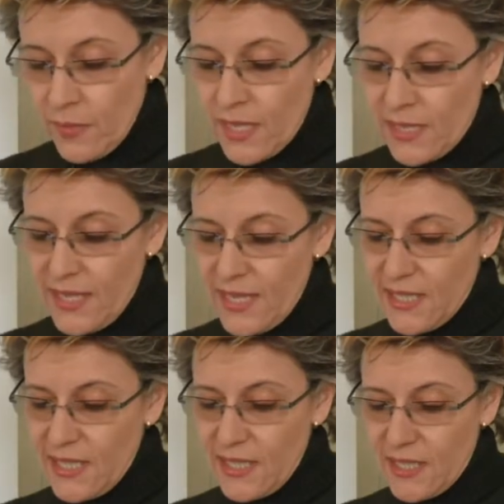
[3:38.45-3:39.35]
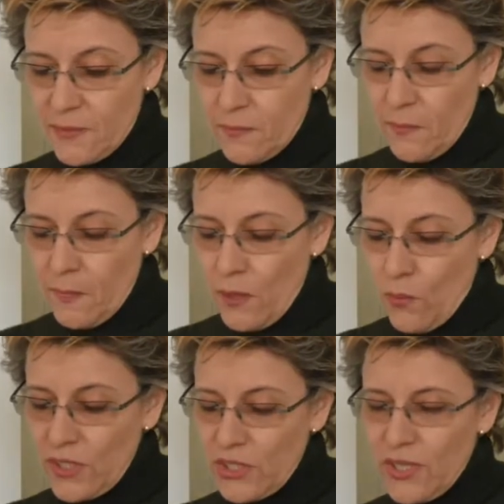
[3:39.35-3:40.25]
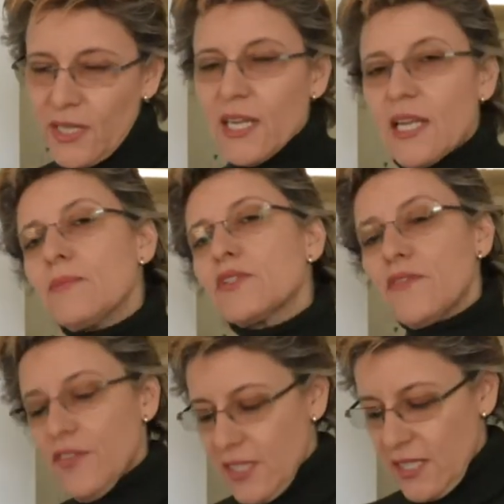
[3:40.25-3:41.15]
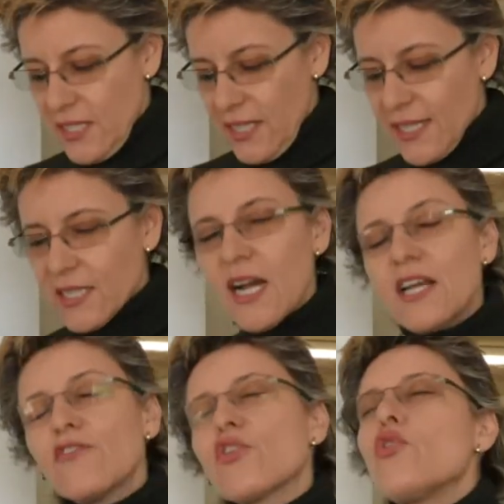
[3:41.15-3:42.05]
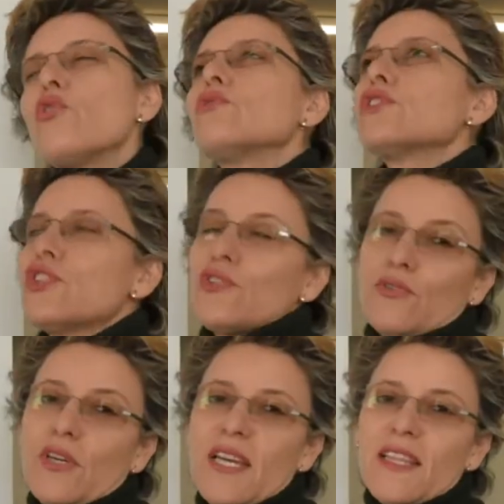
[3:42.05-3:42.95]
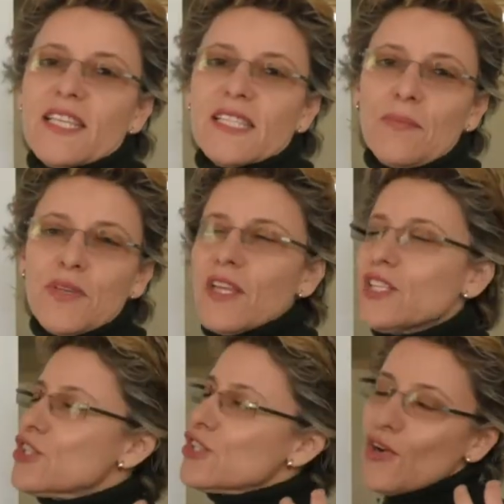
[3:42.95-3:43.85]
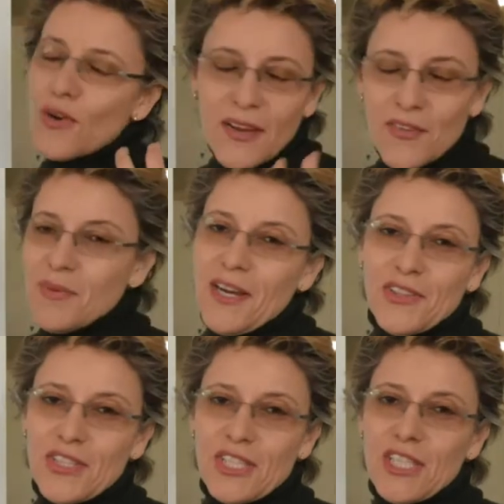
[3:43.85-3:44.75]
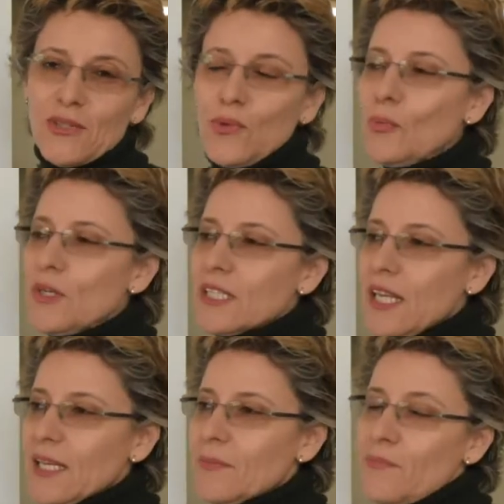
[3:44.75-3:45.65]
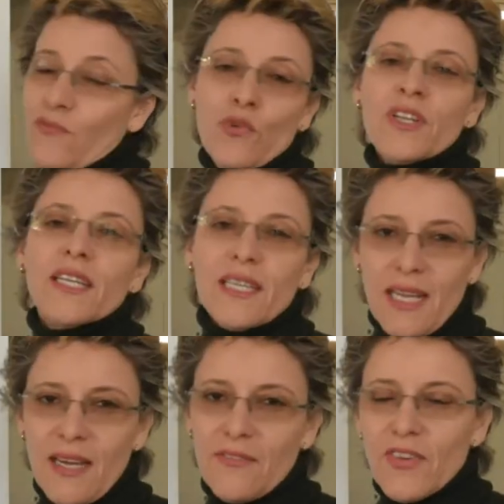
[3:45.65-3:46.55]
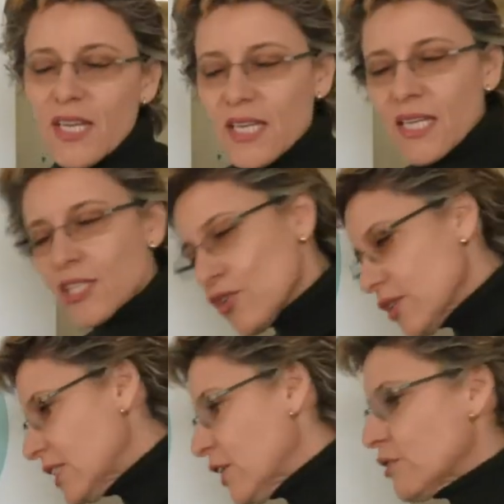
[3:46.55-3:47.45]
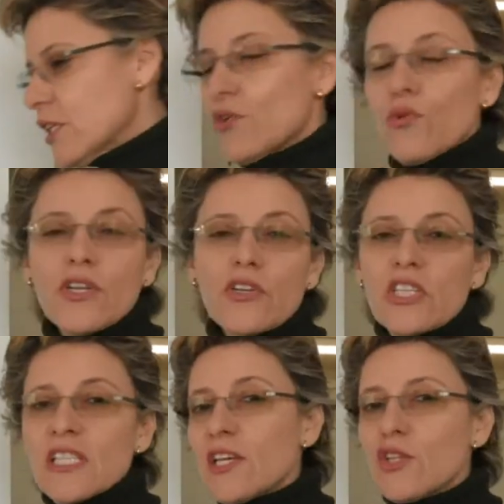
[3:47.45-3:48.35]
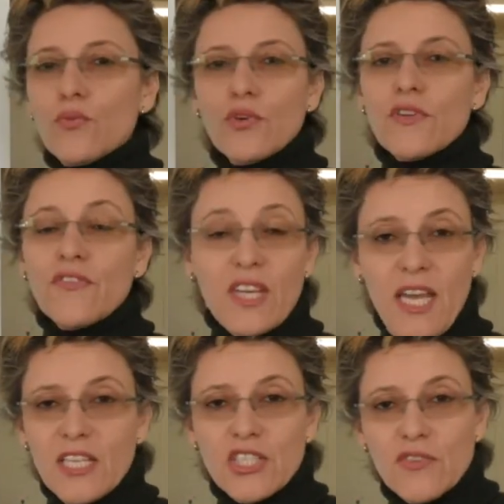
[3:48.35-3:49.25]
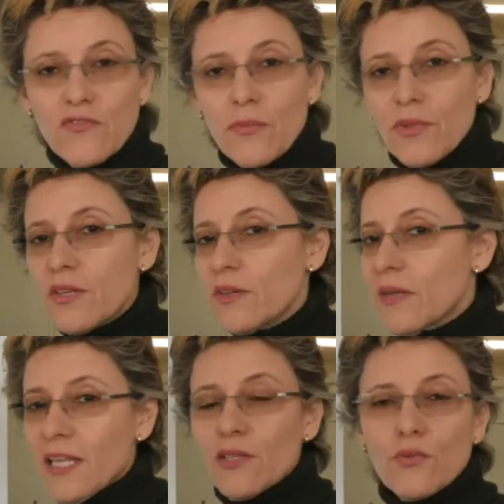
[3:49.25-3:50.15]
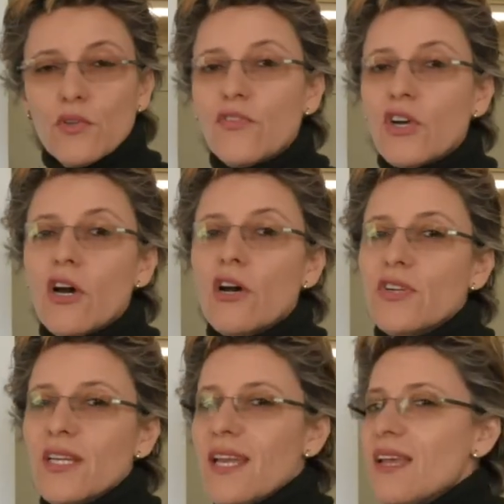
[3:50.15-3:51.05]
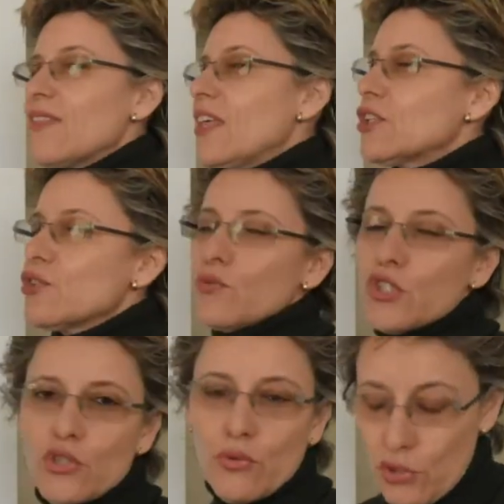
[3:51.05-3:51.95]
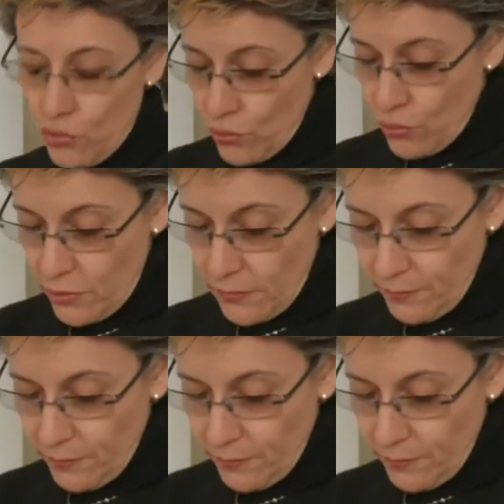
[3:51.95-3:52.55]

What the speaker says: The next thing is, once you get a glimpse of this thing, it kind of calls you. There's something that you so love about this thing. It's almost like falling in love. It's continuously calling you, just like the word vocation from the Latin word vocare, that to which you are drawn.